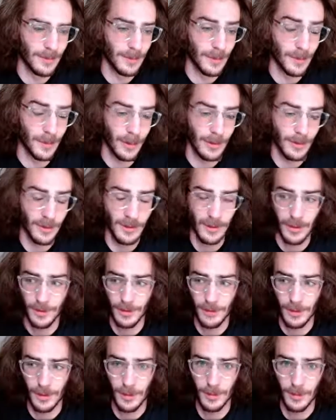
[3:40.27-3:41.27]
so that was a ton of
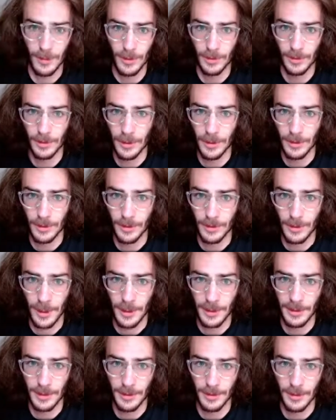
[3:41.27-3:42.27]
fun, but big
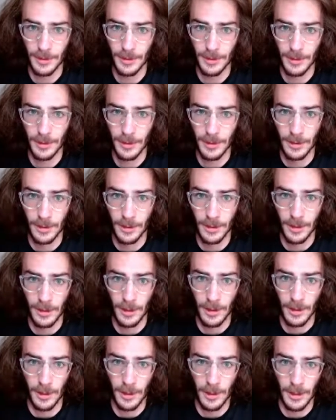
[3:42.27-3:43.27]
distraction,
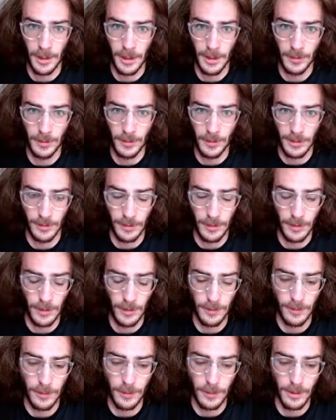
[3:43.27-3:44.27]
as was having
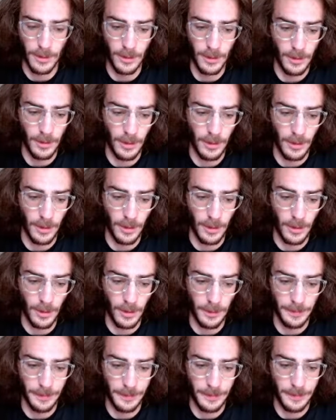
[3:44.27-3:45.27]
COVID.
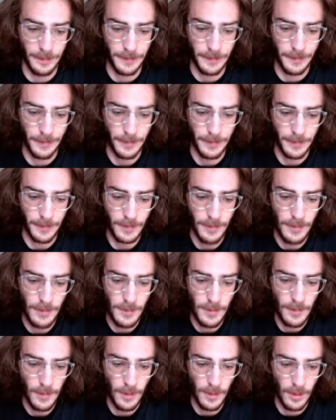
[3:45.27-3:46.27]
Um,
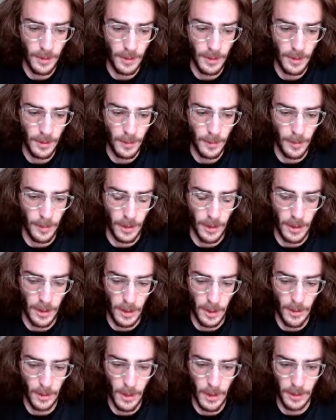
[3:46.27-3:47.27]
but
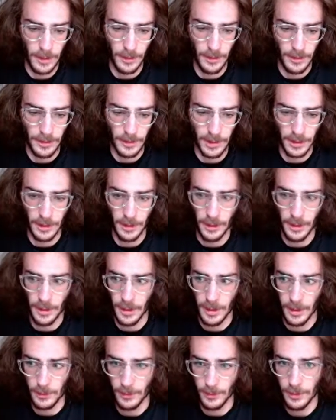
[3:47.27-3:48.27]
now I'm back in Otechie,
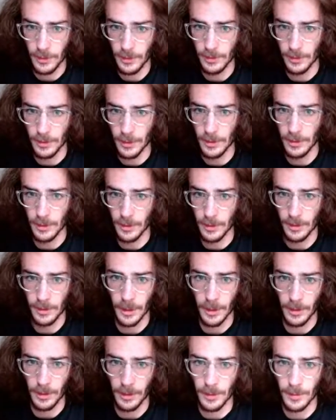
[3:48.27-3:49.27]
and I'm feeling really good
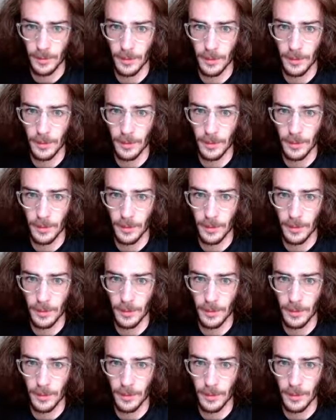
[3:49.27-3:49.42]
about it.